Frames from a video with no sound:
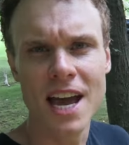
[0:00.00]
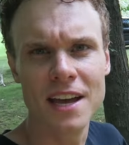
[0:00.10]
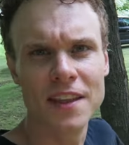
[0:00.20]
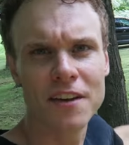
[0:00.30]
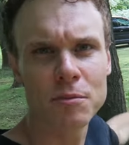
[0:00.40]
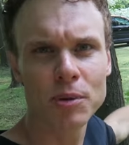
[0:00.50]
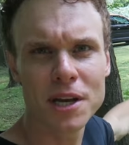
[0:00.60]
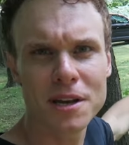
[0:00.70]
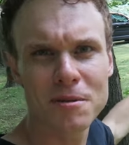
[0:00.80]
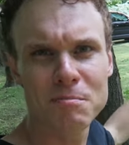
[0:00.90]
And they have a
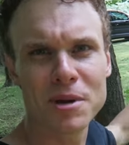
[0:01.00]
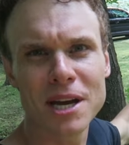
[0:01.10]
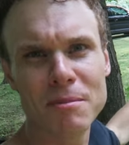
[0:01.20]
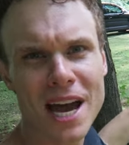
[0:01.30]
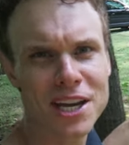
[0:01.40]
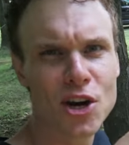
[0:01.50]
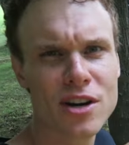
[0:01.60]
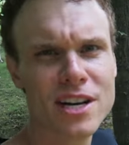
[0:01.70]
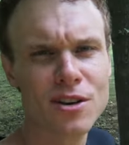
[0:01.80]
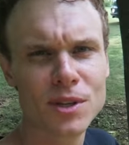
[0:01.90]
pretty big
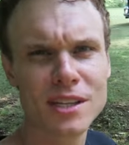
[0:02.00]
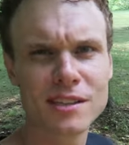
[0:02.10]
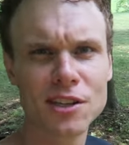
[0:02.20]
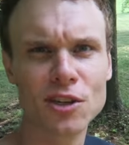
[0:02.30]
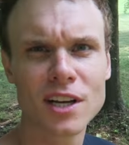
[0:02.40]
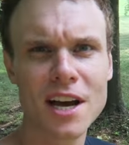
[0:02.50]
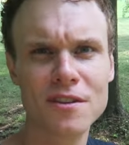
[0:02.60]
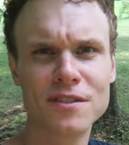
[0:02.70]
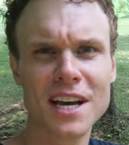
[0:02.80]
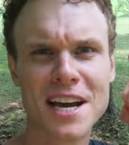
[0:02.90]
backyard here with this little kind
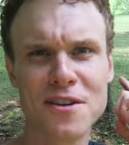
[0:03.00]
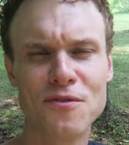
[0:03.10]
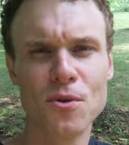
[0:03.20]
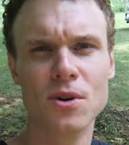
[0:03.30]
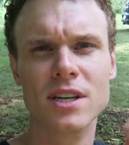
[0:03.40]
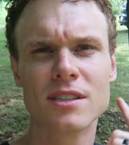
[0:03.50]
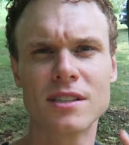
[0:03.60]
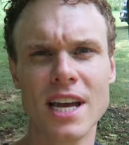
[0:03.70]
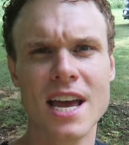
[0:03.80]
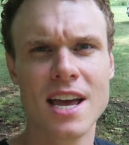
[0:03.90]
of tiny
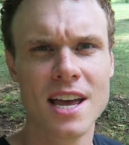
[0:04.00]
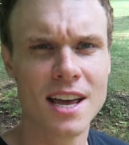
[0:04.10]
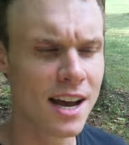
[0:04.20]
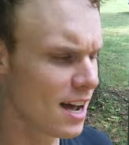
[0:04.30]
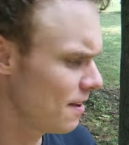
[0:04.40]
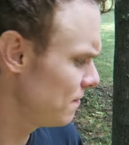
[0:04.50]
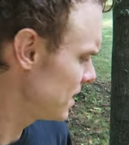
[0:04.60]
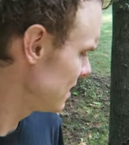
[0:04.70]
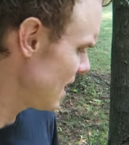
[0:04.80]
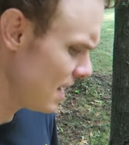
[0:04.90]
forest. And I've
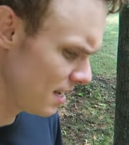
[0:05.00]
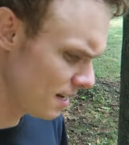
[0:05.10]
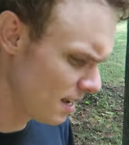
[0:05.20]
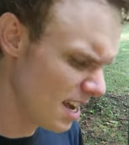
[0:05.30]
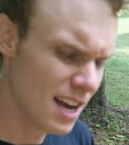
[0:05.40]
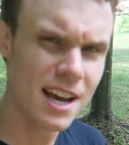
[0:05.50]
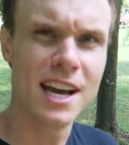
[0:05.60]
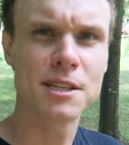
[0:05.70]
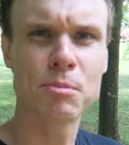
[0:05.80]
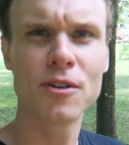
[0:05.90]
decided
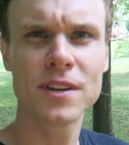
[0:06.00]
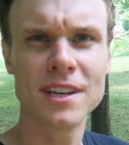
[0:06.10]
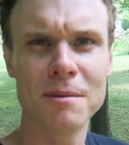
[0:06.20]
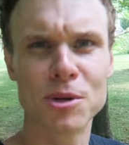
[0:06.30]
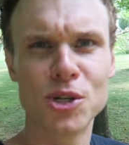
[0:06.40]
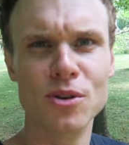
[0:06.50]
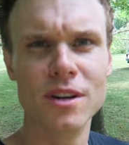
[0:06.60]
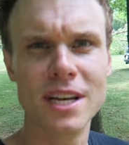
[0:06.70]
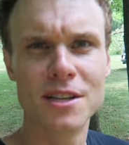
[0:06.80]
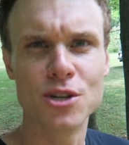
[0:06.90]
it's a perfect
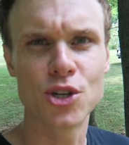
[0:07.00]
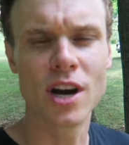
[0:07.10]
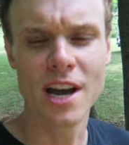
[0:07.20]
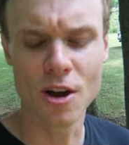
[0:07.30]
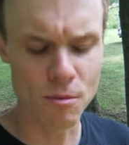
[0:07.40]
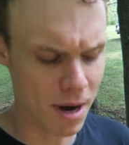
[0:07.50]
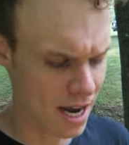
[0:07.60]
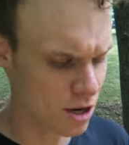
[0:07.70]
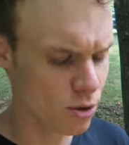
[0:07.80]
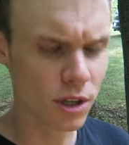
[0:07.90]
opportunity to try out
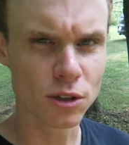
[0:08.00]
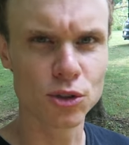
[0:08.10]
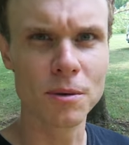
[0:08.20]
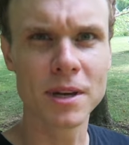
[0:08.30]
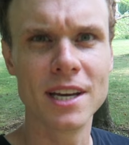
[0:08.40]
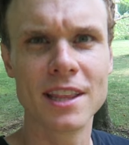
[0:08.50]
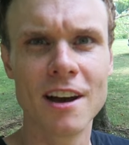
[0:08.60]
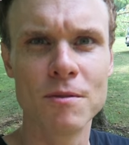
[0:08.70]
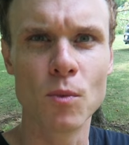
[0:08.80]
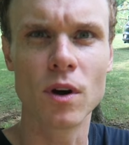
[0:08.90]
my new little drum kit that
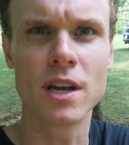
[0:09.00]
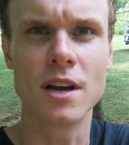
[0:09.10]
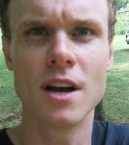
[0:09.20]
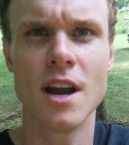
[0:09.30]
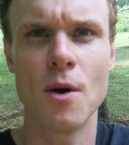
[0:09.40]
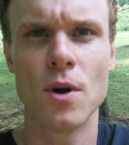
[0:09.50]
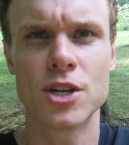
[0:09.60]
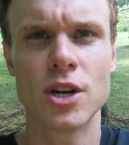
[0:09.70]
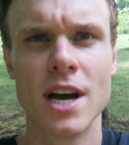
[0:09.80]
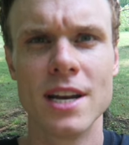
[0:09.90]
I've been working on. I want to
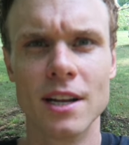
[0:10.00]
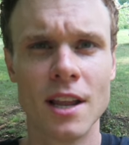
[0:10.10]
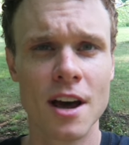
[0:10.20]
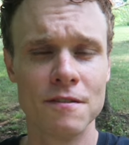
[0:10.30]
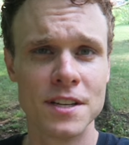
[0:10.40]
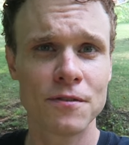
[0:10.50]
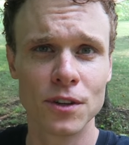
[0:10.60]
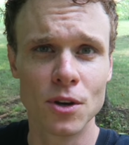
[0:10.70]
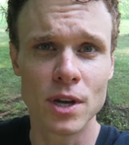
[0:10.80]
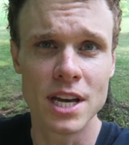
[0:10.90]
try it in a lot of
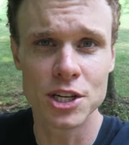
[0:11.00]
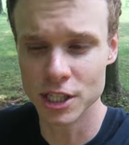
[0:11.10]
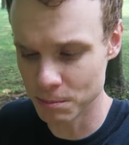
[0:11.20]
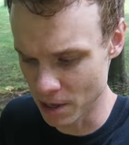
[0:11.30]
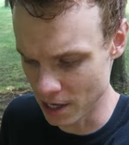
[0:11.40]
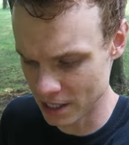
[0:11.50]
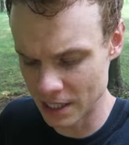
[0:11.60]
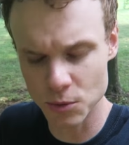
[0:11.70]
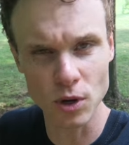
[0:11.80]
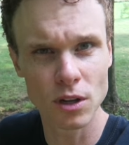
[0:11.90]
different locations, but
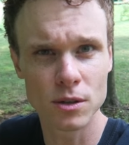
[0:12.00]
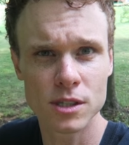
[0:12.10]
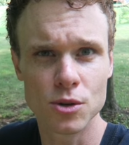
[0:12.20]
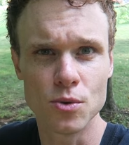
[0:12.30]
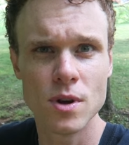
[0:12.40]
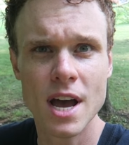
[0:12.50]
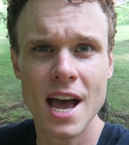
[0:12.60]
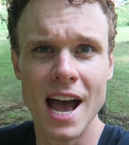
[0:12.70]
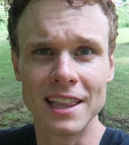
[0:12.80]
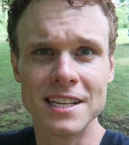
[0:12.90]
since we're close to
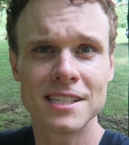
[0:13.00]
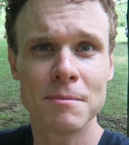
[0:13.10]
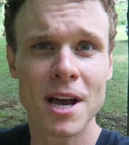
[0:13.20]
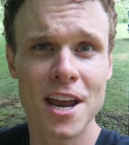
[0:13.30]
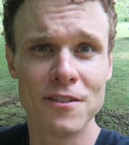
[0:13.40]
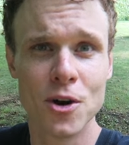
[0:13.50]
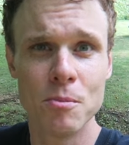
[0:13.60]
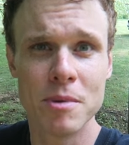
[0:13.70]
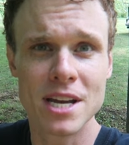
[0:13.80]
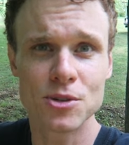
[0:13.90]
at least some kind of a
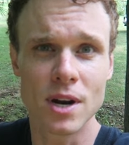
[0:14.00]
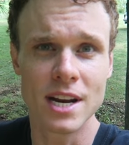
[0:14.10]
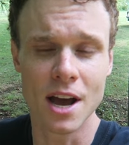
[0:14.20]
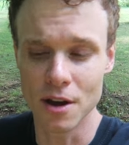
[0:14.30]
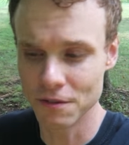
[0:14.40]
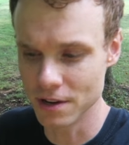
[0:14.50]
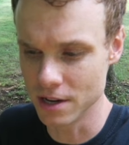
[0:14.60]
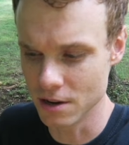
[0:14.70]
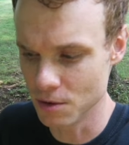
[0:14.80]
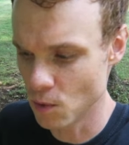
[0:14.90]
home base right now, I
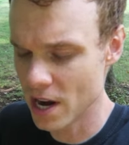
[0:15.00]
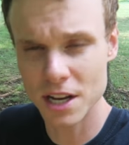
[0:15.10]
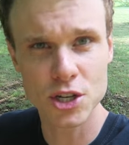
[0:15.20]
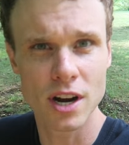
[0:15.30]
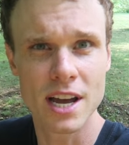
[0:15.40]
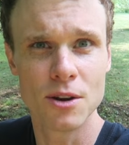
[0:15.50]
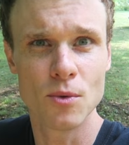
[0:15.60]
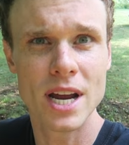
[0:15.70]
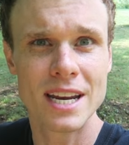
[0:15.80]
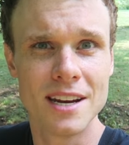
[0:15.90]
figured why not try it
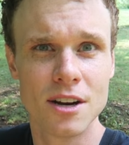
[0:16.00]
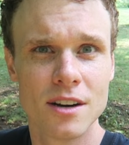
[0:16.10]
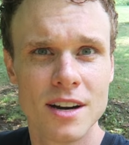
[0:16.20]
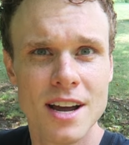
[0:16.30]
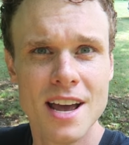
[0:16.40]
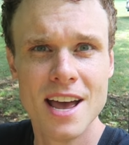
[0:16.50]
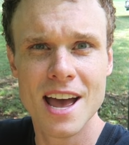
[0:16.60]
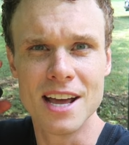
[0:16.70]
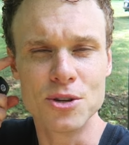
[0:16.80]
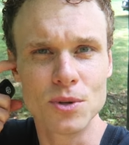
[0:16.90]
right here
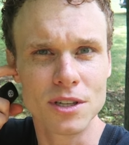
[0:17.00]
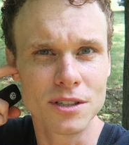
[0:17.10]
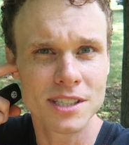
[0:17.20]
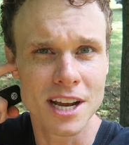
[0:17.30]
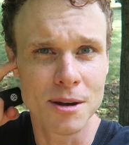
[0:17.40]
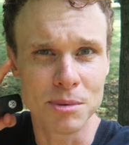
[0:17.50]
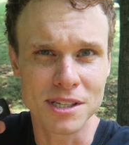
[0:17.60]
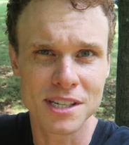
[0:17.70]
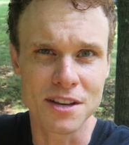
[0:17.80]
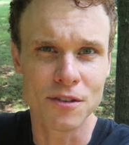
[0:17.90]
and do a little setup
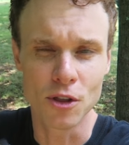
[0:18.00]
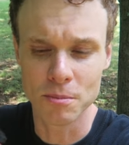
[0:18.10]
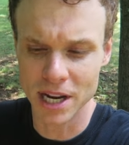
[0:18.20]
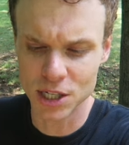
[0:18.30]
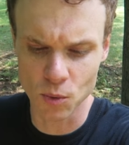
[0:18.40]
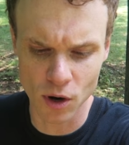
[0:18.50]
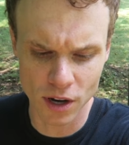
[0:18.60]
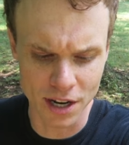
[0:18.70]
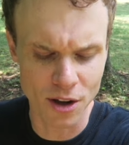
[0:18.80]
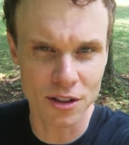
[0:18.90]
and see if all the mics
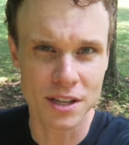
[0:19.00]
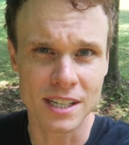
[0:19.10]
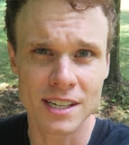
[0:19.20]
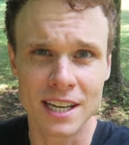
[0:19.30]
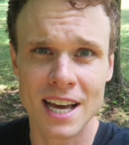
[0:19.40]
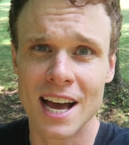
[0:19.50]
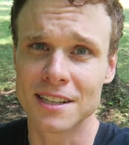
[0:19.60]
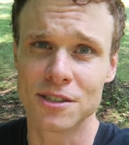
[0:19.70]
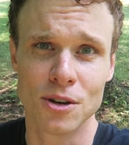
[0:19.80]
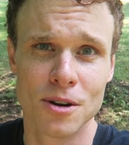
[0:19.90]
work and all the things like
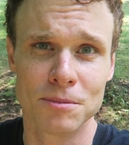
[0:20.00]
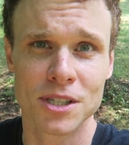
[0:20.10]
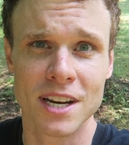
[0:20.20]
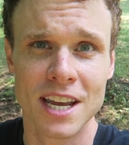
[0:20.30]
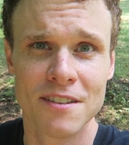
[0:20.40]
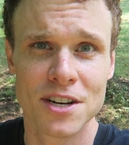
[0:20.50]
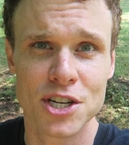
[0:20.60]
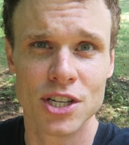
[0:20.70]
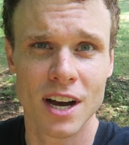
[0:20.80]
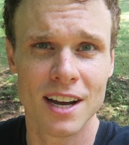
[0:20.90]
that. So I'm just going to give it a
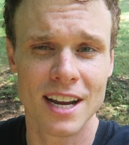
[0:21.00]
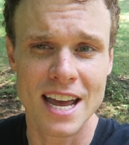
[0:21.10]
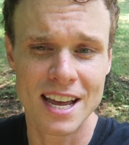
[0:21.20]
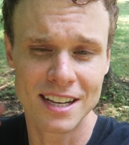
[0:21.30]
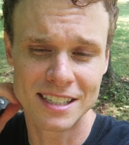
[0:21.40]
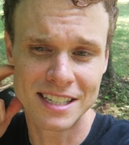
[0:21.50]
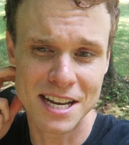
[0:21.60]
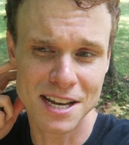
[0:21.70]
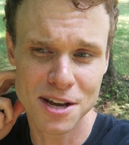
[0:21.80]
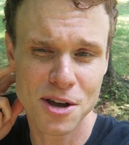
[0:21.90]
shot and
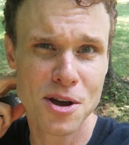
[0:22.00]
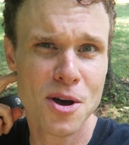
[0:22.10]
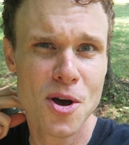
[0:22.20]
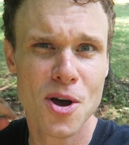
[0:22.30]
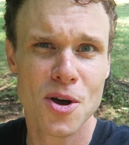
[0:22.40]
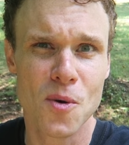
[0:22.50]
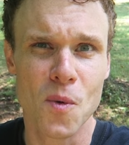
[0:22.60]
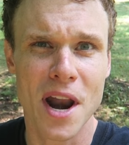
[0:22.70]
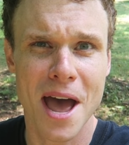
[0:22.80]
see what